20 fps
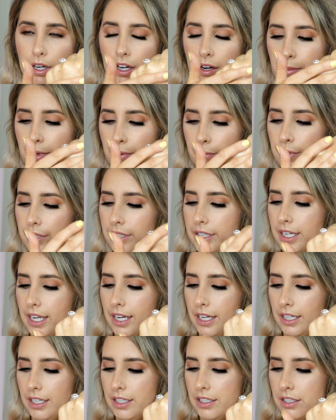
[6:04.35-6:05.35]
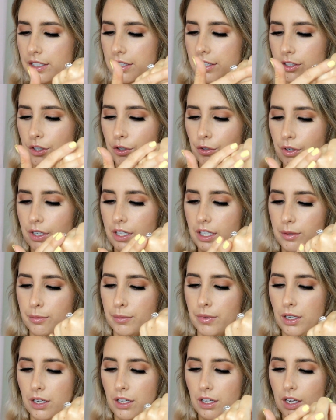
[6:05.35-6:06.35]
I've been really getting into the
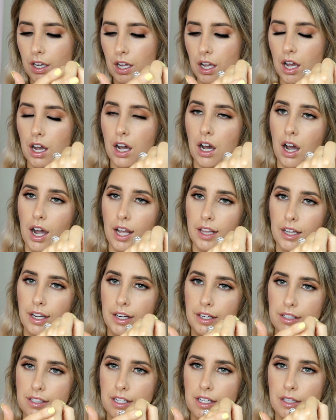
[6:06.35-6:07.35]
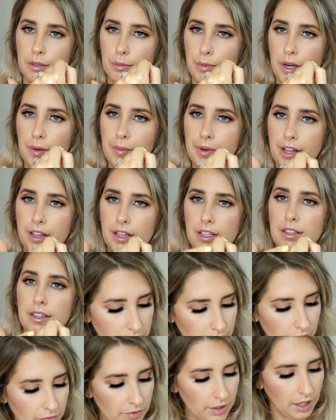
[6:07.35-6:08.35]
cream highlighters at the moment. And then
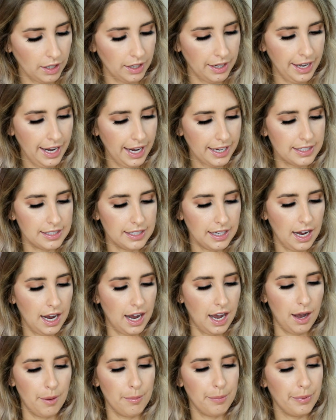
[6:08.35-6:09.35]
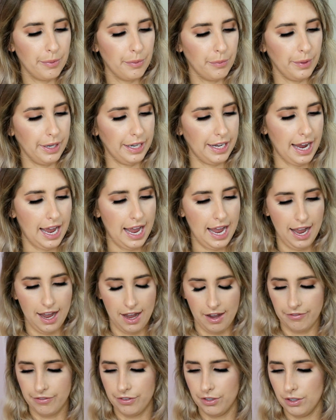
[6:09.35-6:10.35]
next up we
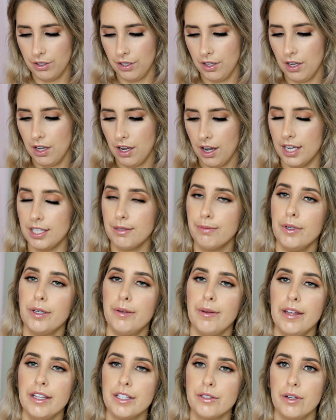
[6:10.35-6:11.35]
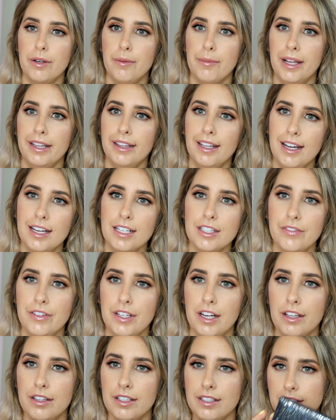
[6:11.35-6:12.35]
have, I spoke about this one in my last
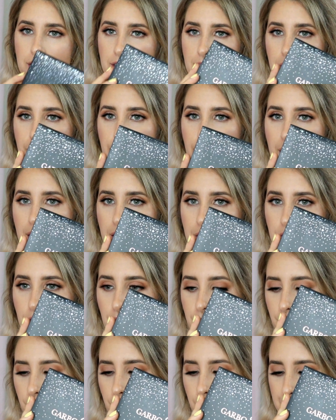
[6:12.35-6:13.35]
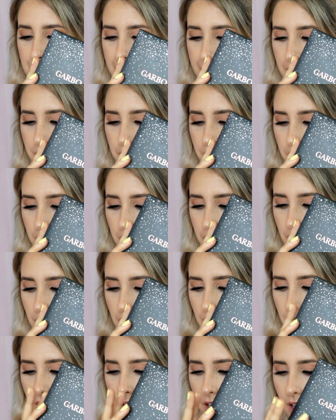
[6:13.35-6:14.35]
video, this is the Master of Illumination
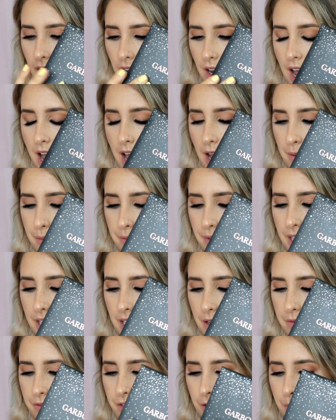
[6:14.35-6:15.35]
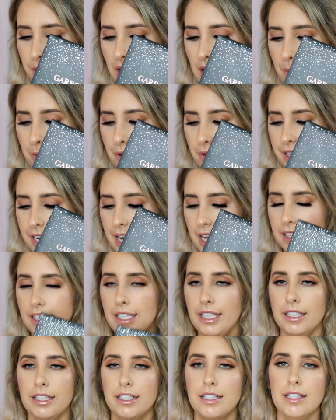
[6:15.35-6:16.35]
kit from Garbo &
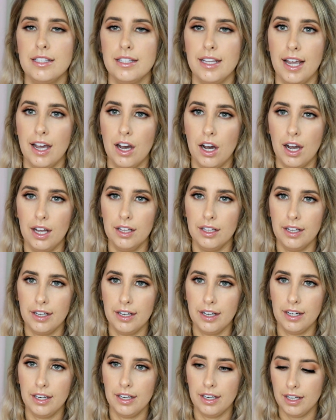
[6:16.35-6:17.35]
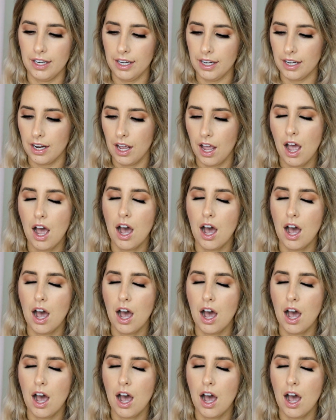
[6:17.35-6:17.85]
Kelly. This is their highlighting kit.